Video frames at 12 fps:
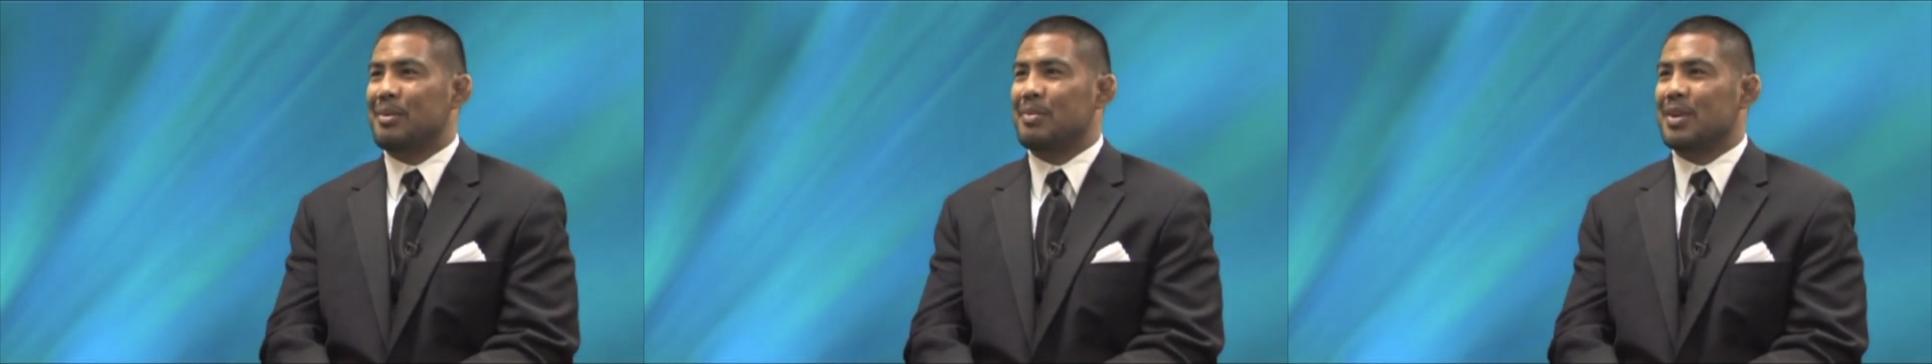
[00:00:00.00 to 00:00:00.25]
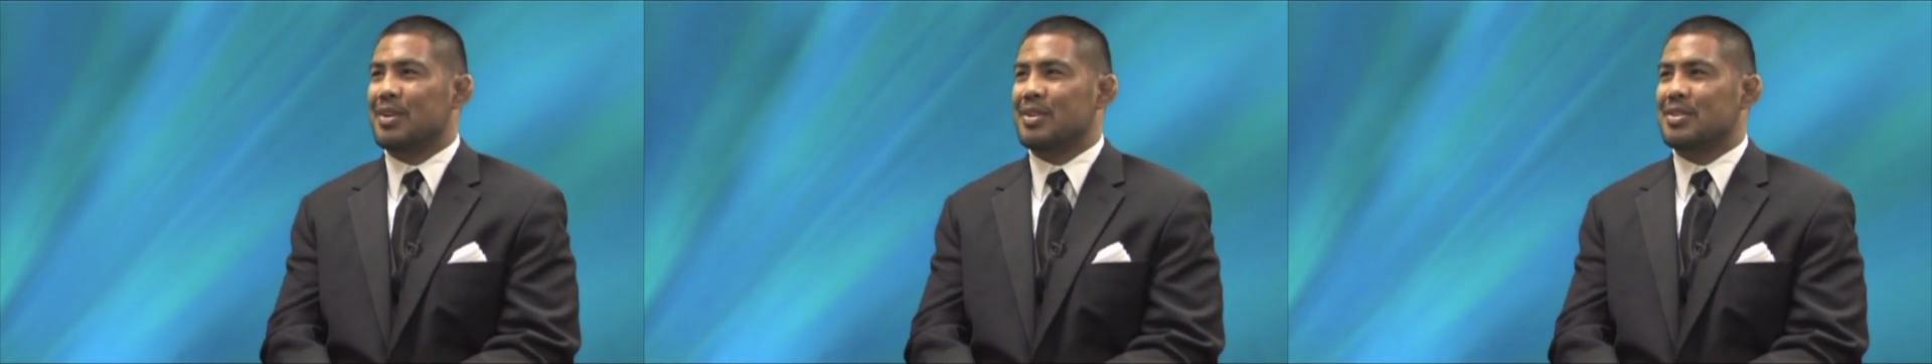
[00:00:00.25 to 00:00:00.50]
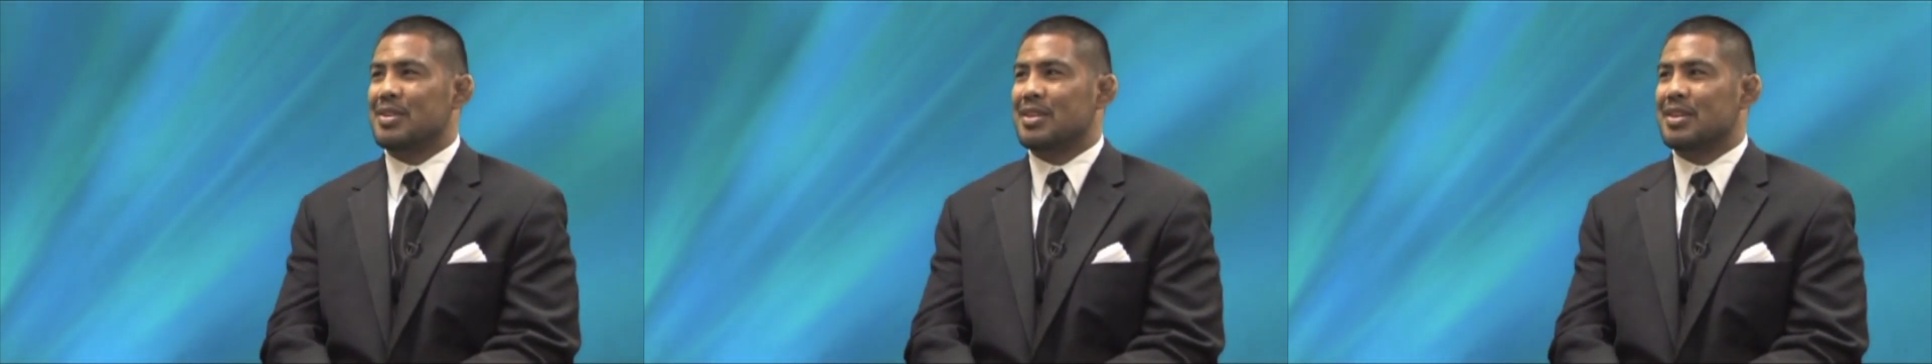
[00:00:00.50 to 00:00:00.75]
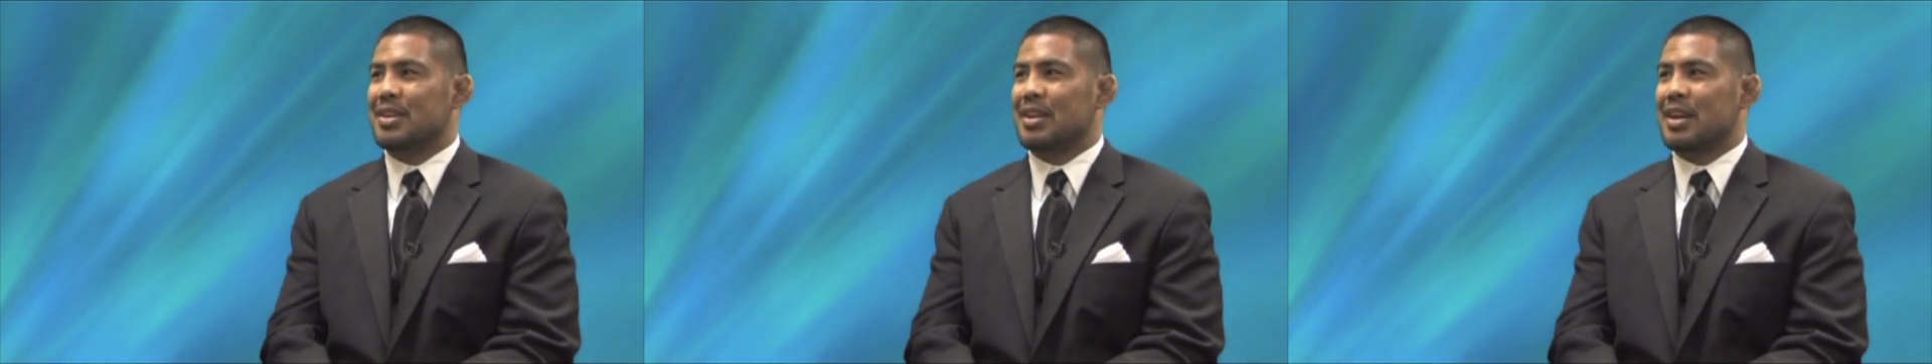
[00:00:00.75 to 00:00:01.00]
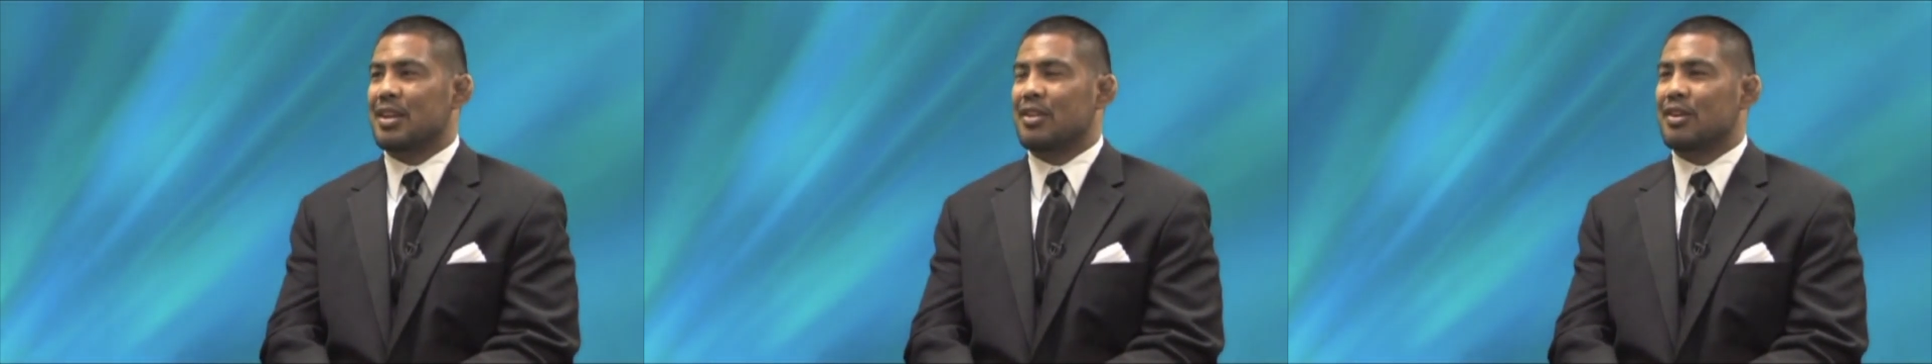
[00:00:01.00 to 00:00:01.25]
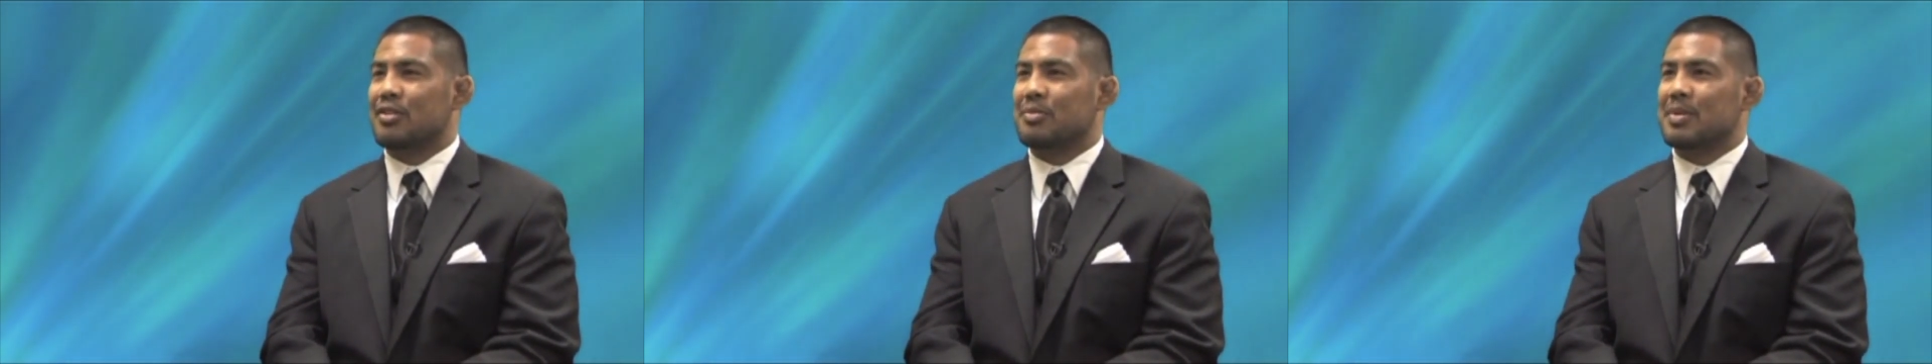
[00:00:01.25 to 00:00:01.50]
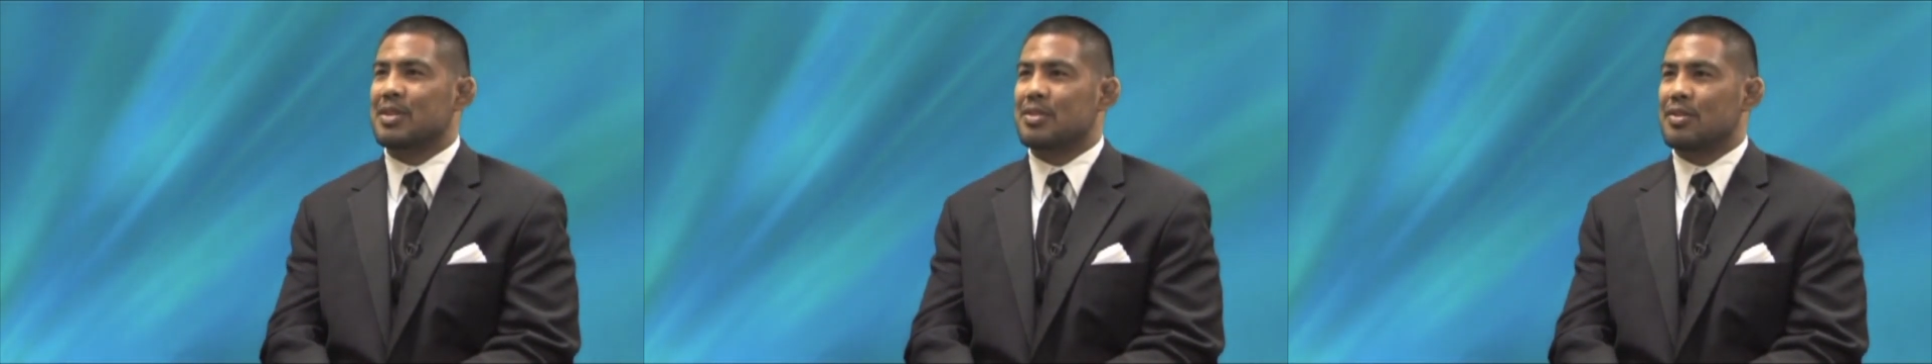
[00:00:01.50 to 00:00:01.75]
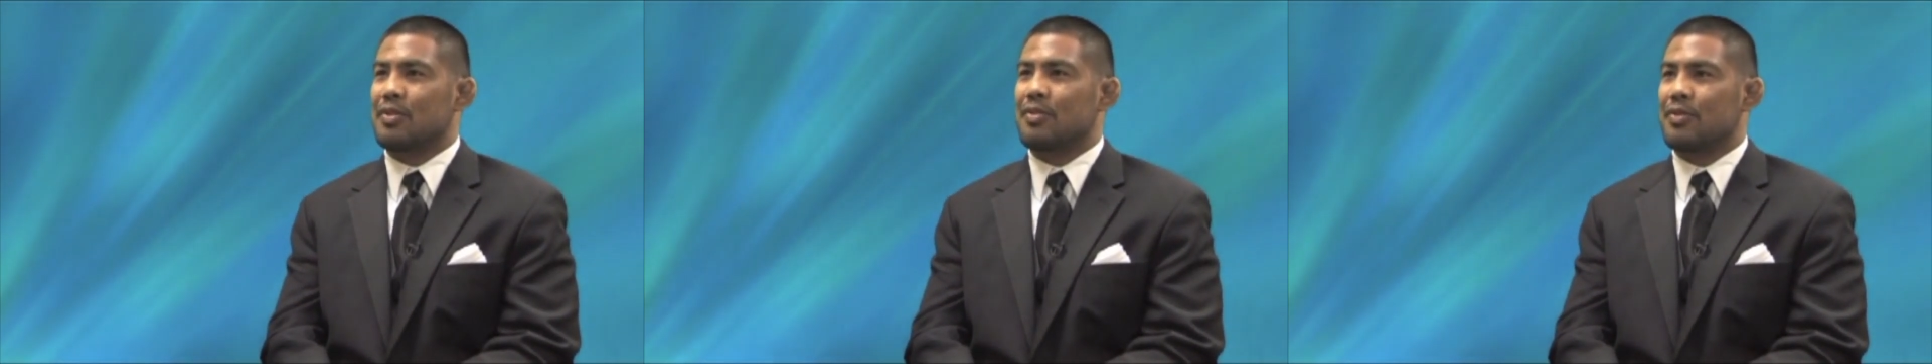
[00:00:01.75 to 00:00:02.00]
because I thought to
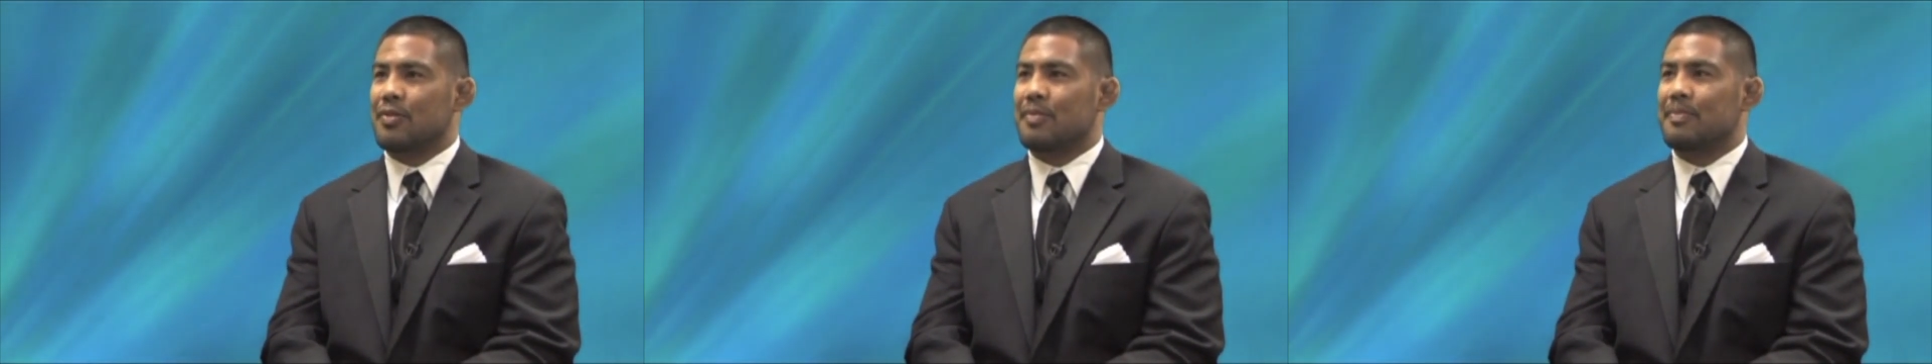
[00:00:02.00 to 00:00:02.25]
myself,